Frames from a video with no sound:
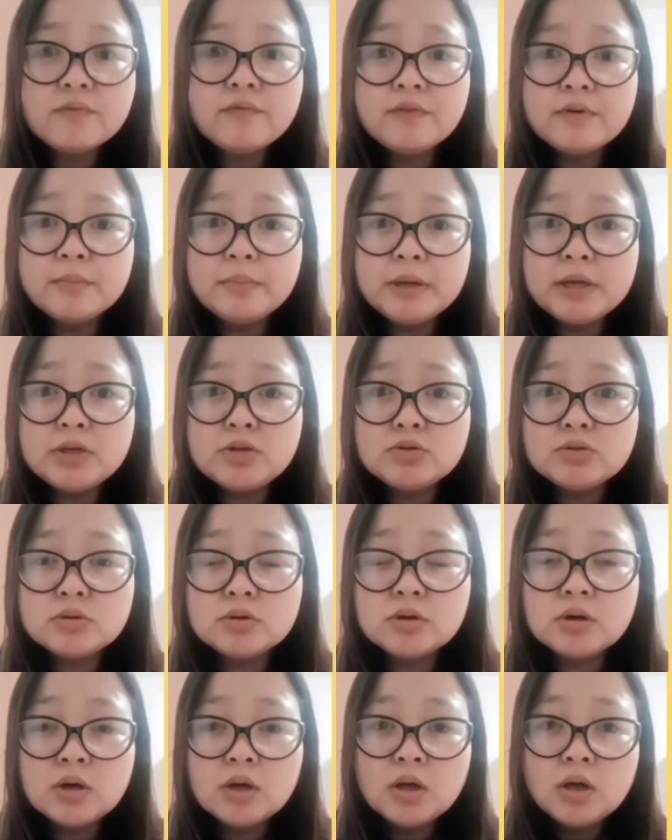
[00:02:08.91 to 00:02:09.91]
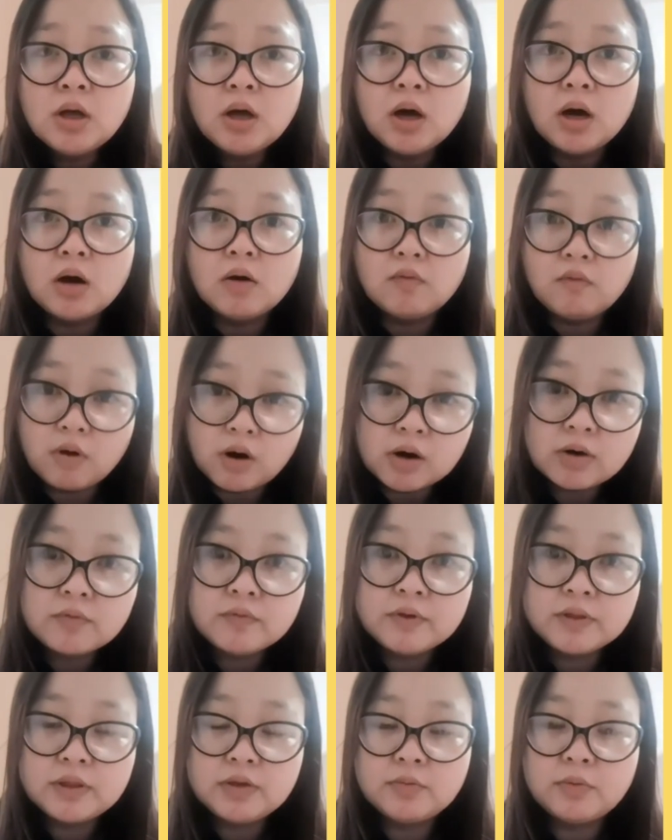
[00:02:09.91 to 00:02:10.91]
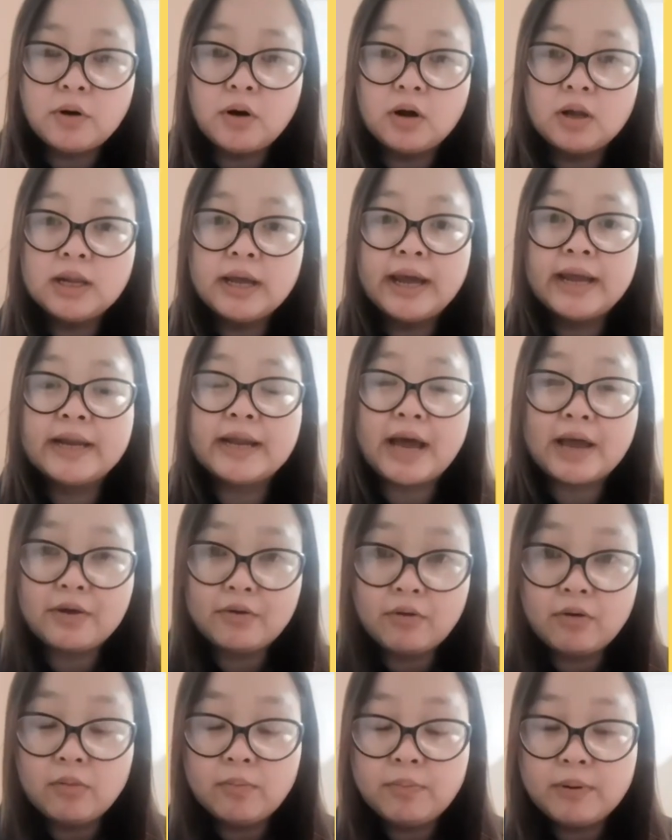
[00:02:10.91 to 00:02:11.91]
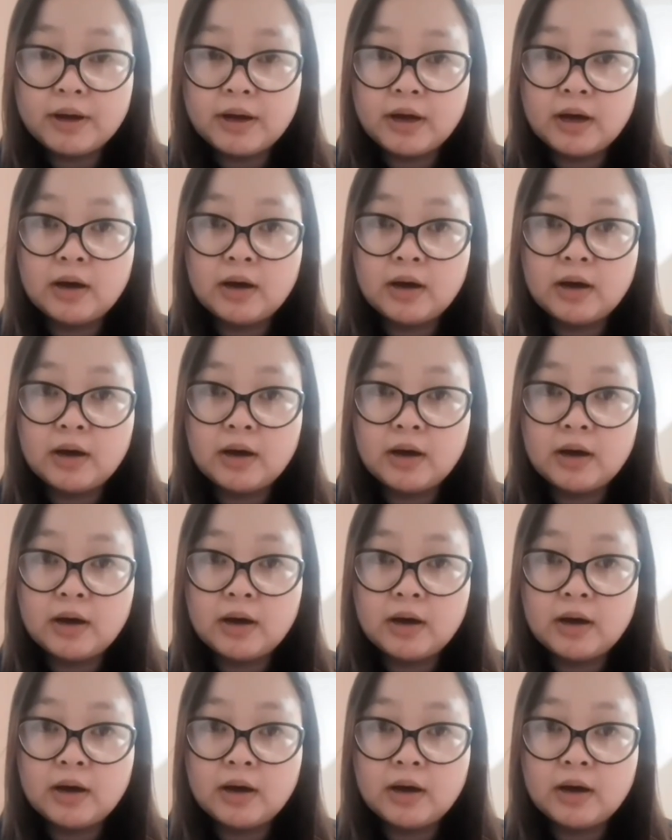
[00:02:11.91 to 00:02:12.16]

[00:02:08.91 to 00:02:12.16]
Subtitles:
for me to work with you all, and I hope